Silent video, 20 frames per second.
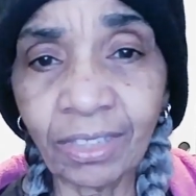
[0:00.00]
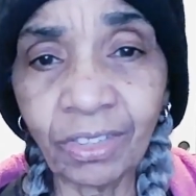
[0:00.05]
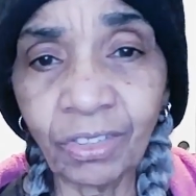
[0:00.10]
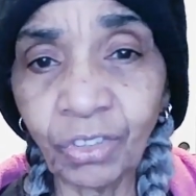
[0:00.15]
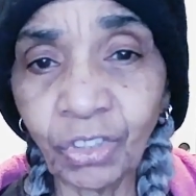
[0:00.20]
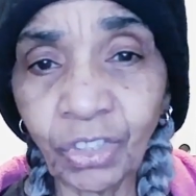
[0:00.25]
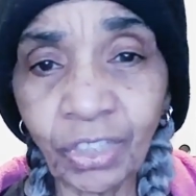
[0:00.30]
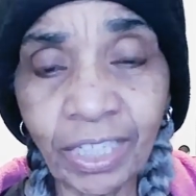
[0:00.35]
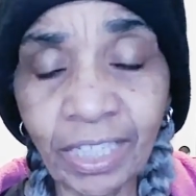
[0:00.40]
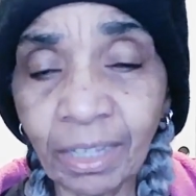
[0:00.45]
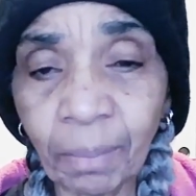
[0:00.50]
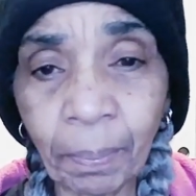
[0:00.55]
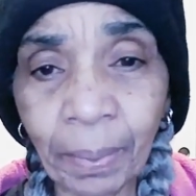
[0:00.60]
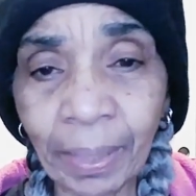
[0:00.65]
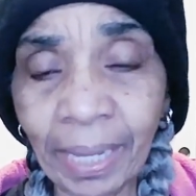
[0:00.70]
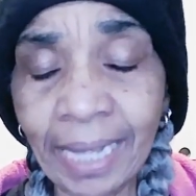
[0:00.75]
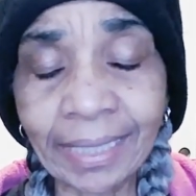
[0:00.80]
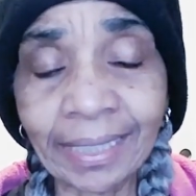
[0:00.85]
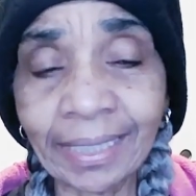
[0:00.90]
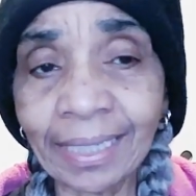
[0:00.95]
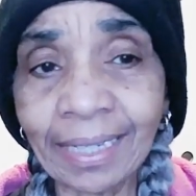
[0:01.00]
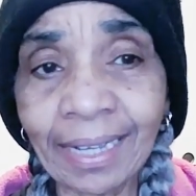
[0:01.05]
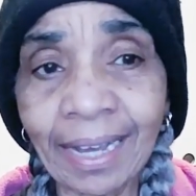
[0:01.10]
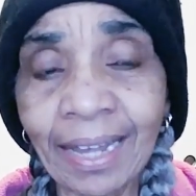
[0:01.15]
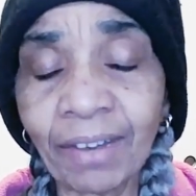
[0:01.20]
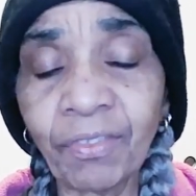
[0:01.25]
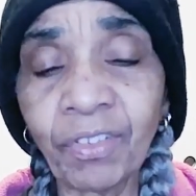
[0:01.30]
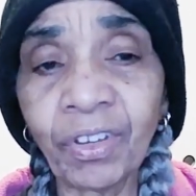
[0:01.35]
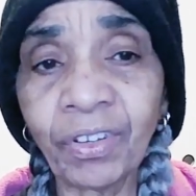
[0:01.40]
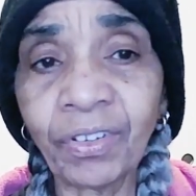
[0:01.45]
you should get the plastic
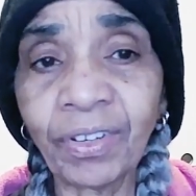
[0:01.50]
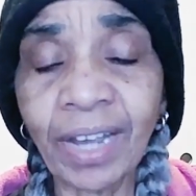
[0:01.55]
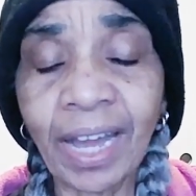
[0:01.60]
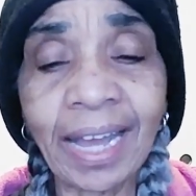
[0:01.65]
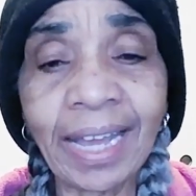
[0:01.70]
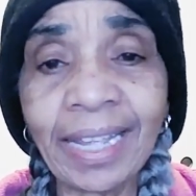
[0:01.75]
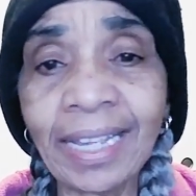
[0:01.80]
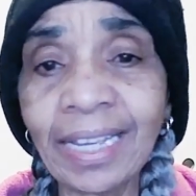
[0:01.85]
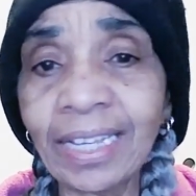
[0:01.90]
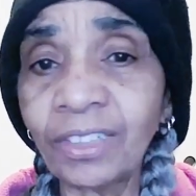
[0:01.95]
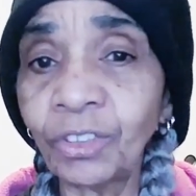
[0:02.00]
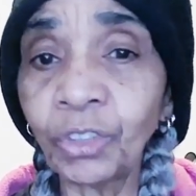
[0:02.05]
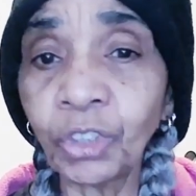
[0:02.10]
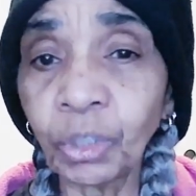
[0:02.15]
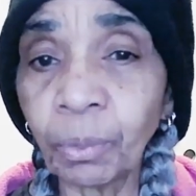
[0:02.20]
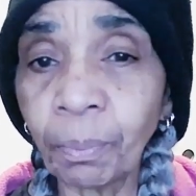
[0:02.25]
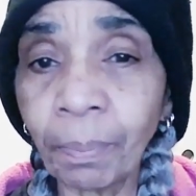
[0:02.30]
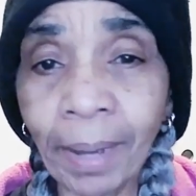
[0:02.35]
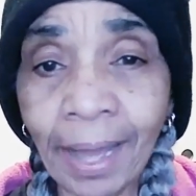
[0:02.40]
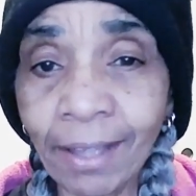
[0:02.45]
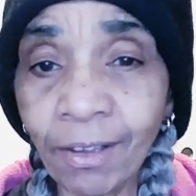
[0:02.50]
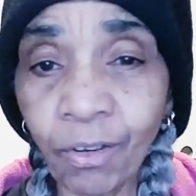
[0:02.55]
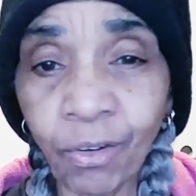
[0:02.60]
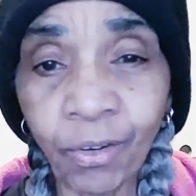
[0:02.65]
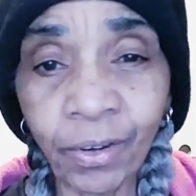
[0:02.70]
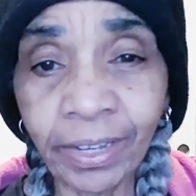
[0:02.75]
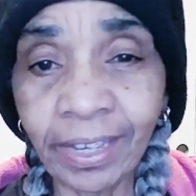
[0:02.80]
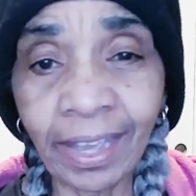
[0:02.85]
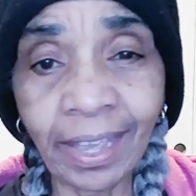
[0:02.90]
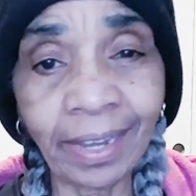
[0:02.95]
out of your diet. You should buy
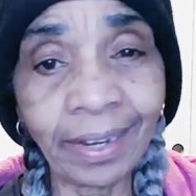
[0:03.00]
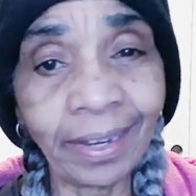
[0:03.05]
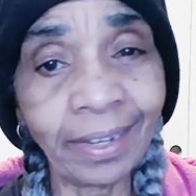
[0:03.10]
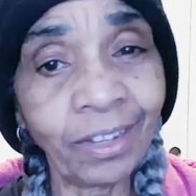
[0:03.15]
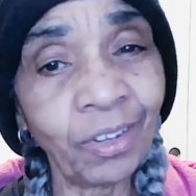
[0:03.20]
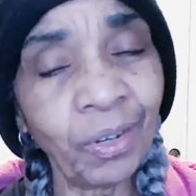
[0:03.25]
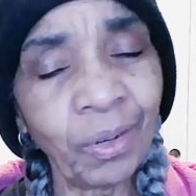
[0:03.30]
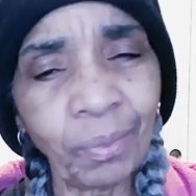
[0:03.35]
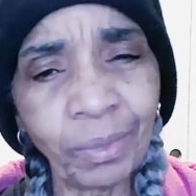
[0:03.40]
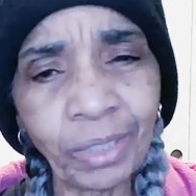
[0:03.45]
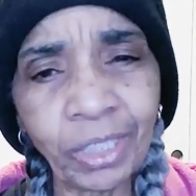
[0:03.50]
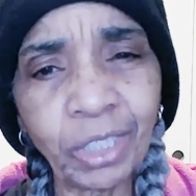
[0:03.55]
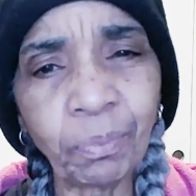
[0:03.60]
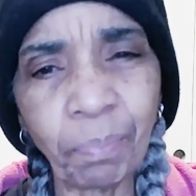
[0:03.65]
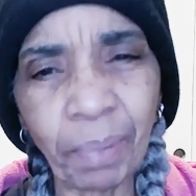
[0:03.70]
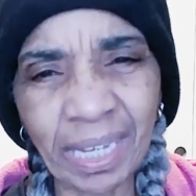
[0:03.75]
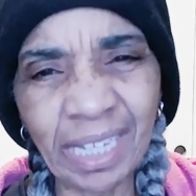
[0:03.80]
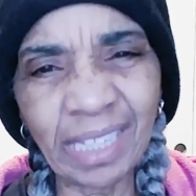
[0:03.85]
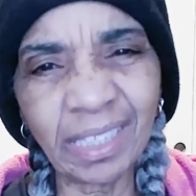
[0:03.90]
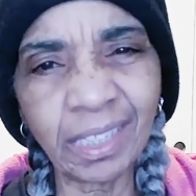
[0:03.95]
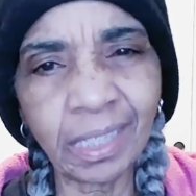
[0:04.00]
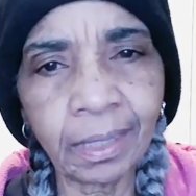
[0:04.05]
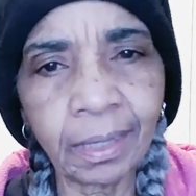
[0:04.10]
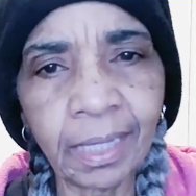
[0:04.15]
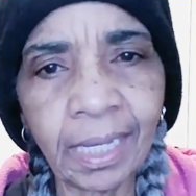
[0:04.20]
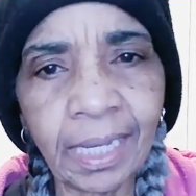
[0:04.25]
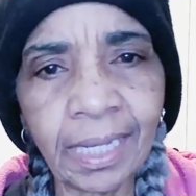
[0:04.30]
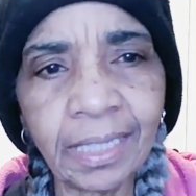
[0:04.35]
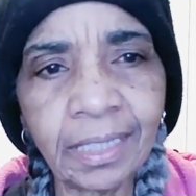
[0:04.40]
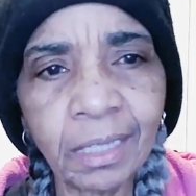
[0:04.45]
organic. Just basic
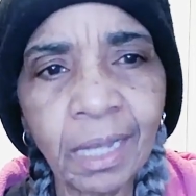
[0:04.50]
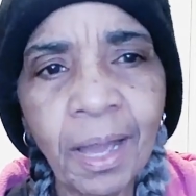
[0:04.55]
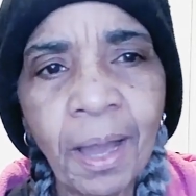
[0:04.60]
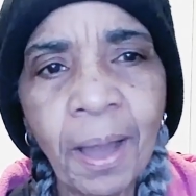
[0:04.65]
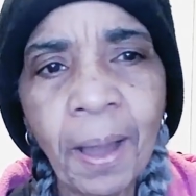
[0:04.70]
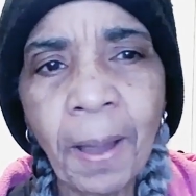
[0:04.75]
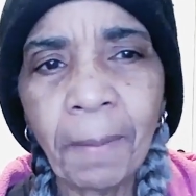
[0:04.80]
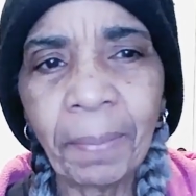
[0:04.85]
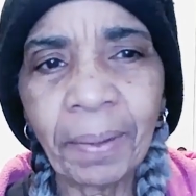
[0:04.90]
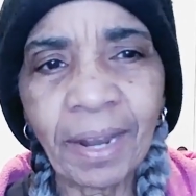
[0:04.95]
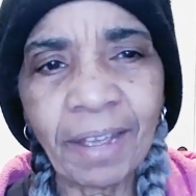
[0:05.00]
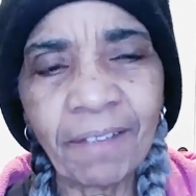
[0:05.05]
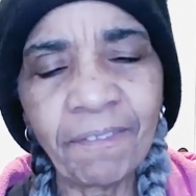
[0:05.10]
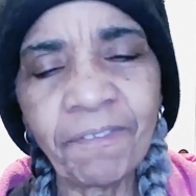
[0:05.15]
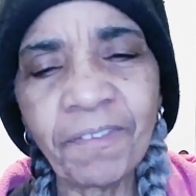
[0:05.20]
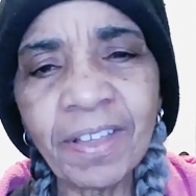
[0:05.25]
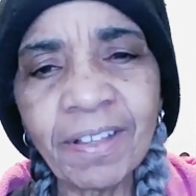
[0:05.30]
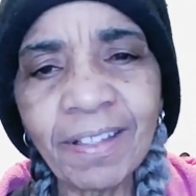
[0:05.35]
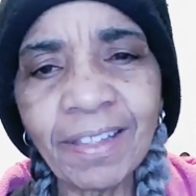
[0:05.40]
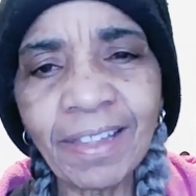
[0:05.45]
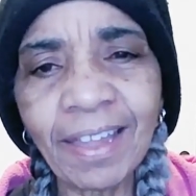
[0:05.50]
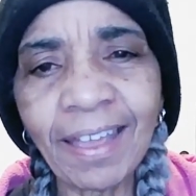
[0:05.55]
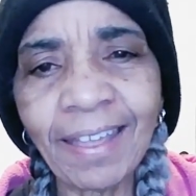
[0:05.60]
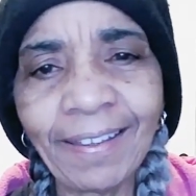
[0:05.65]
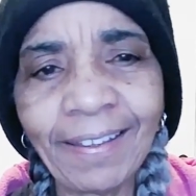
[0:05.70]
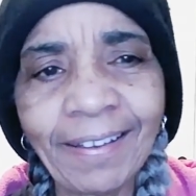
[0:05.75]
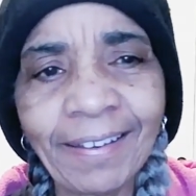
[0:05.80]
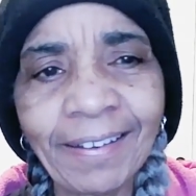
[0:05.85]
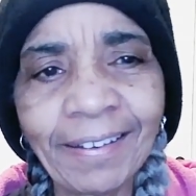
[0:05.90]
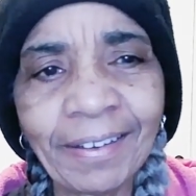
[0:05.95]
things. But I feel
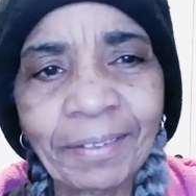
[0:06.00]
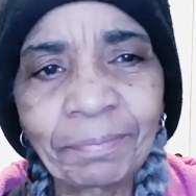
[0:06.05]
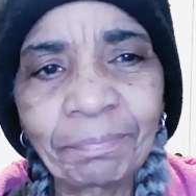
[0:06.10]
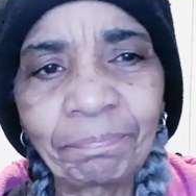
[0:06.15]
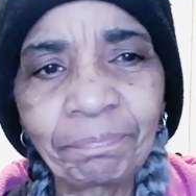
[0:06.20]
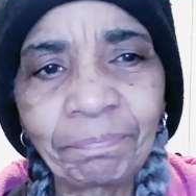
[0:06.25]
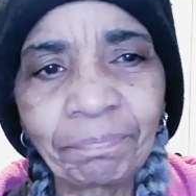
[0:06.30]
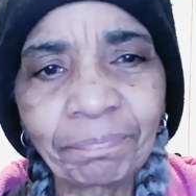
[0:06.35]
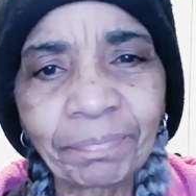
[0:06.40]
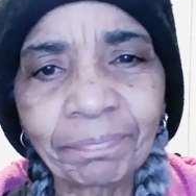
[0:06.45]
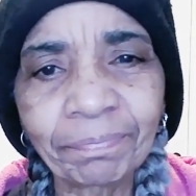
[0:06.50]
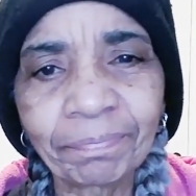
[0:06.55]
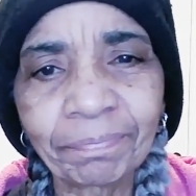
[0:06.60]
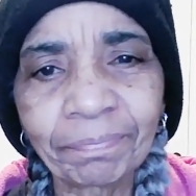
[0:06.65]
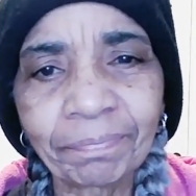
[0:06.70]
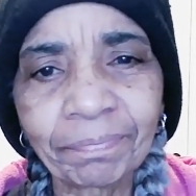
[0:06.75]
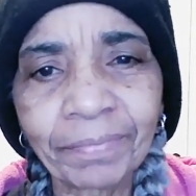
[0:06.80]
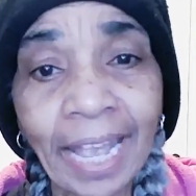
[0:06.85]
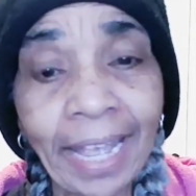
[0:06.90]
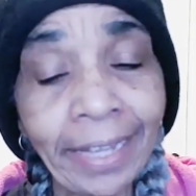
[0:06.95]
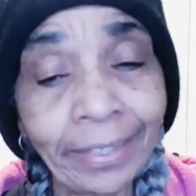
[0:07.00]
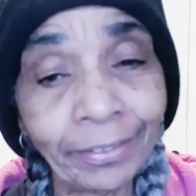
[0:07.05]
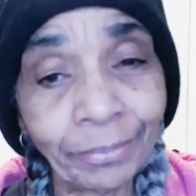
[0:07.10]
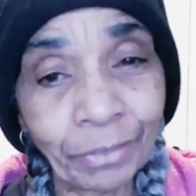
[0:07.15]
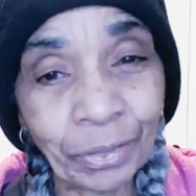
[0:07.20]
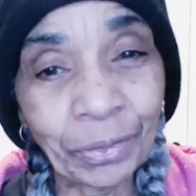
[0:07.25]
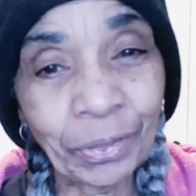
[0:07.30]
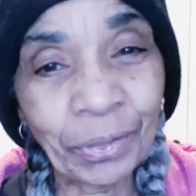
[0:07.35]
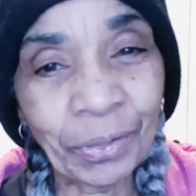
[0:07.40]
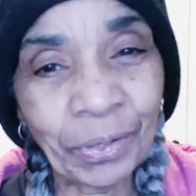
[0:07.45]
like and
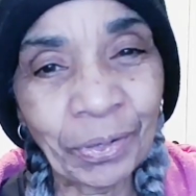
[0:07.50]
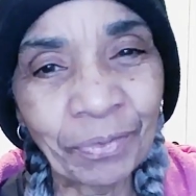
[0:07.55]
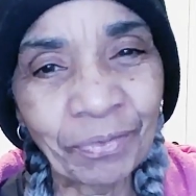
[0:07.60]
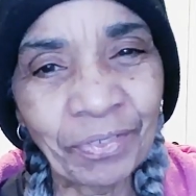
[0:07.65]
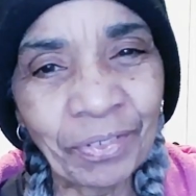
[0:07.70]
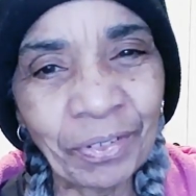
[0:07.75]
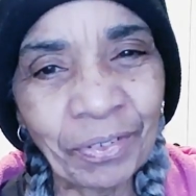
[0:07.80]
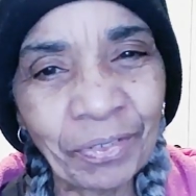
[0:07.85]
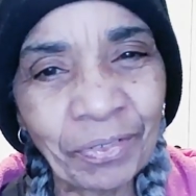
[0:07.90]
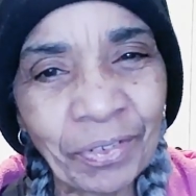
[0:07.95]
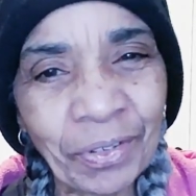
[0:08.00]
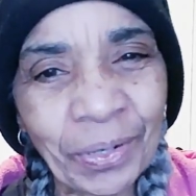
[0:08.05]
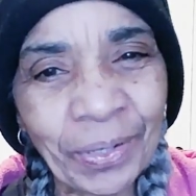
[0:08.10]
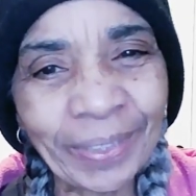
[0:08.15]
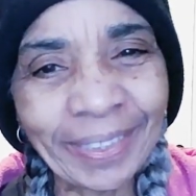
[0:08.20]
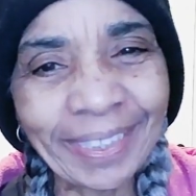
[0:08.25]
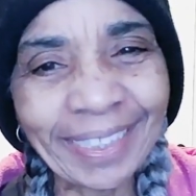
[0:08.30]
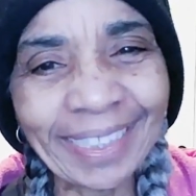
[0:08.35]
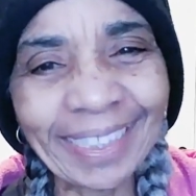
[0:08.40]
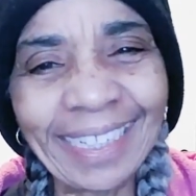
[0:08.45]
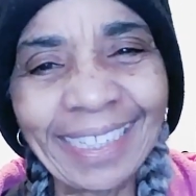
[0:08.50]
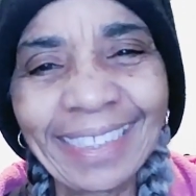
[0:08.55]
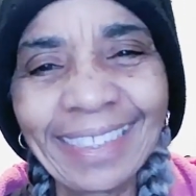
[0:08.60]
grow your own food, of course.